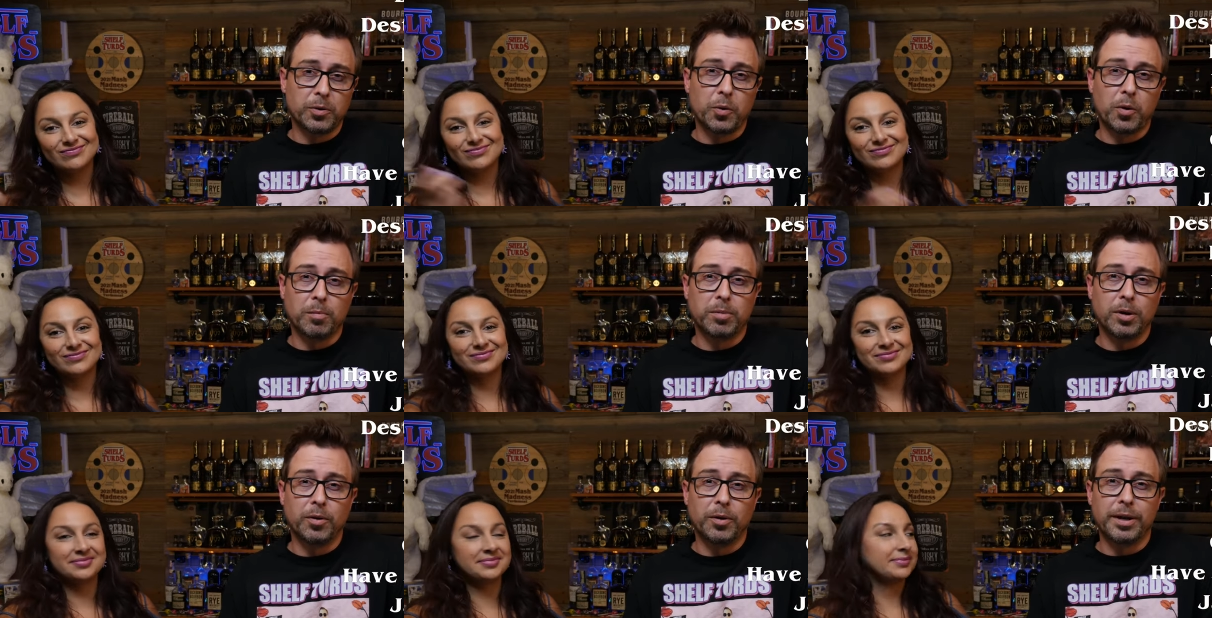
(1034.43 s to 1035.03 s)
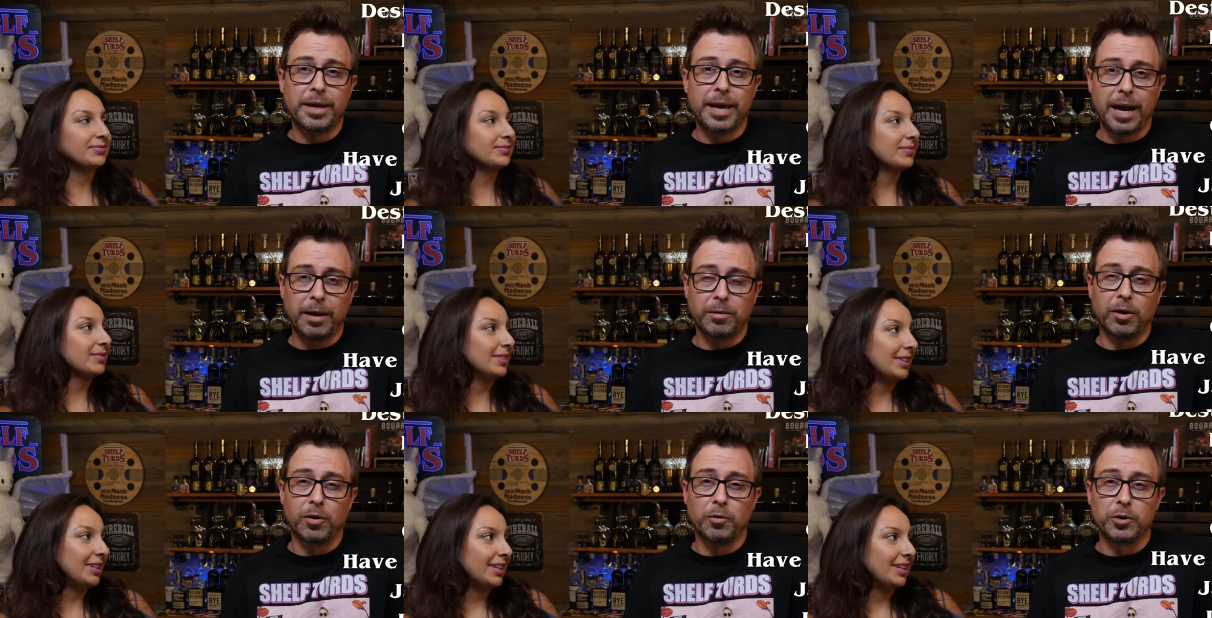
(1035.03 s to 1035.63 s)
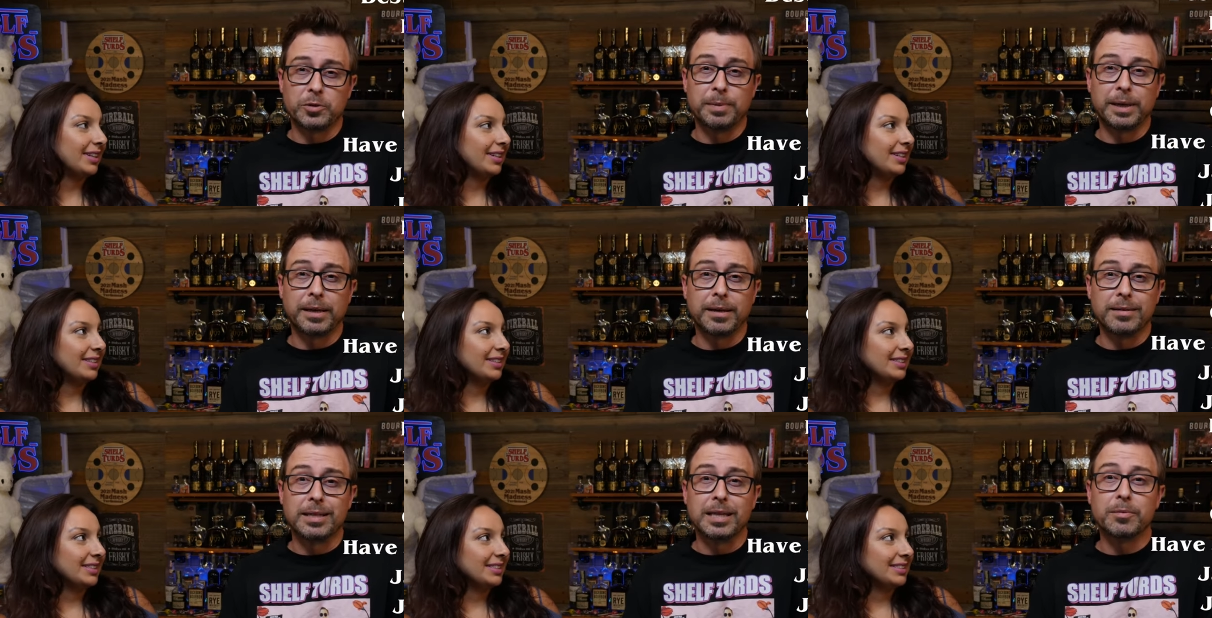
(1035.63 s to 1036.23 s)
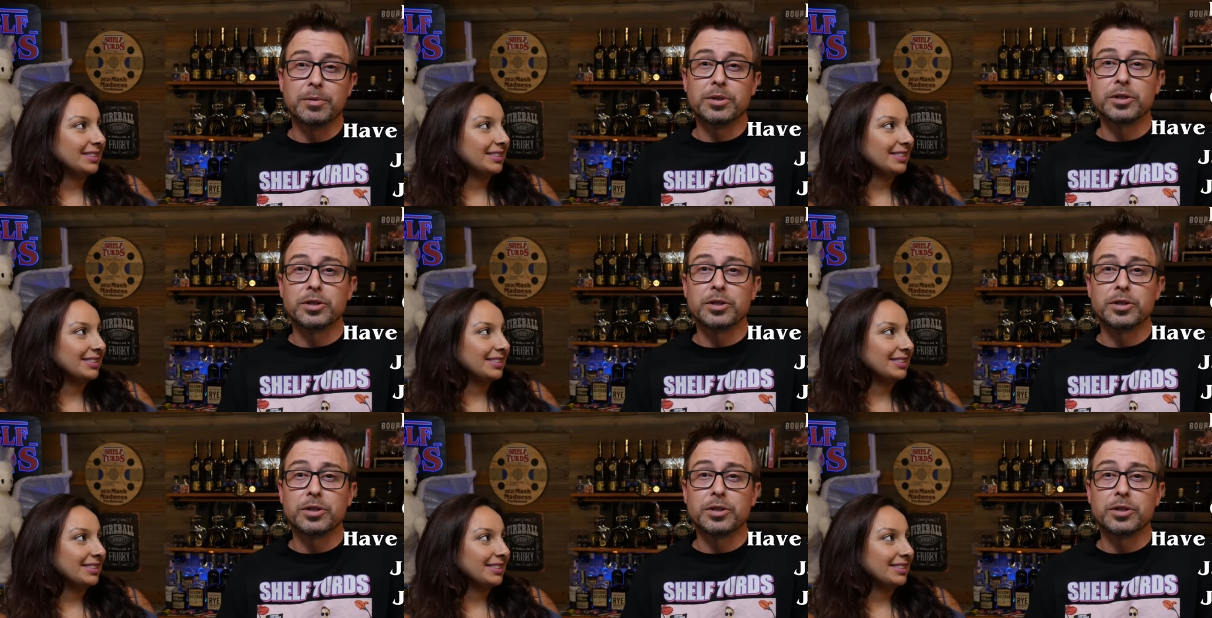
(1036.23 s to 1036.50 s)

Speaker 1: or bow and arrow was because he was